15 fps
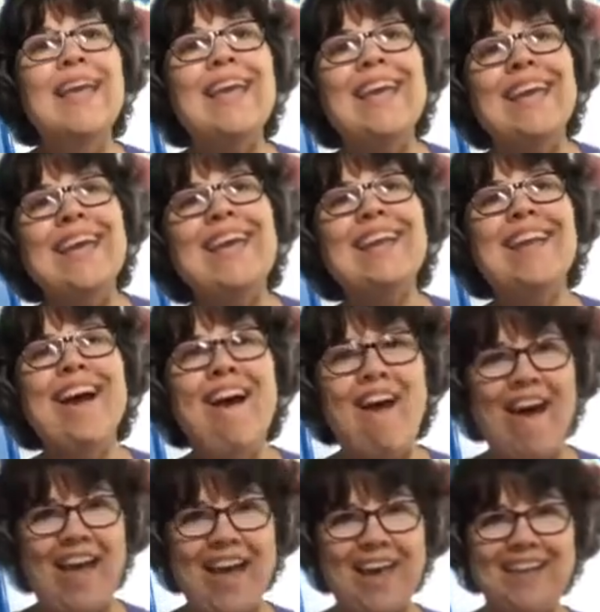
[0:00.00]
He and
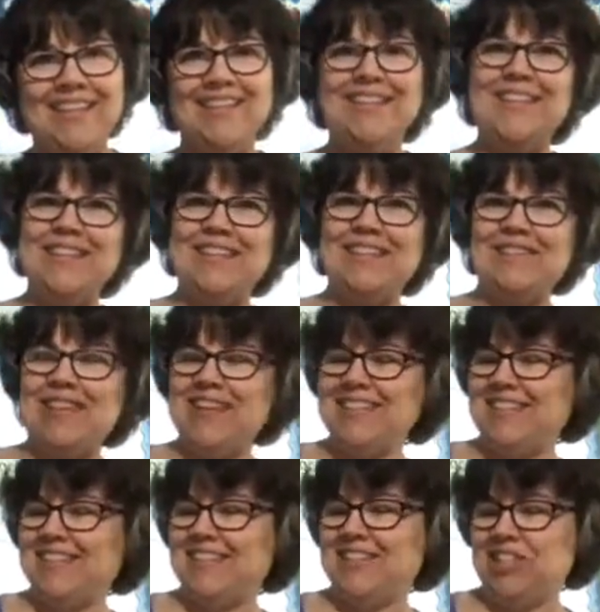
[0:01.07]
I didn't
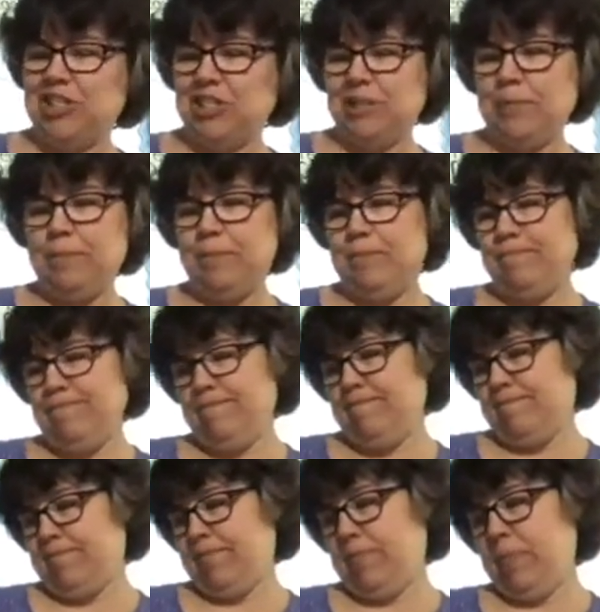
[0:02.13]
message.
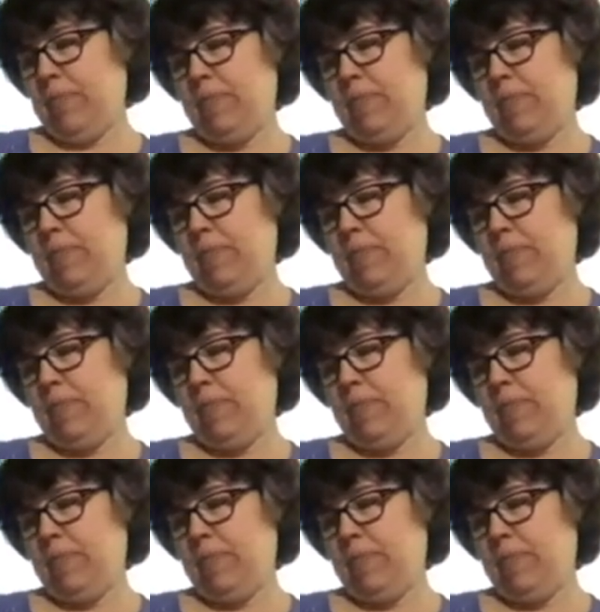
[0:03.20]
Hmm.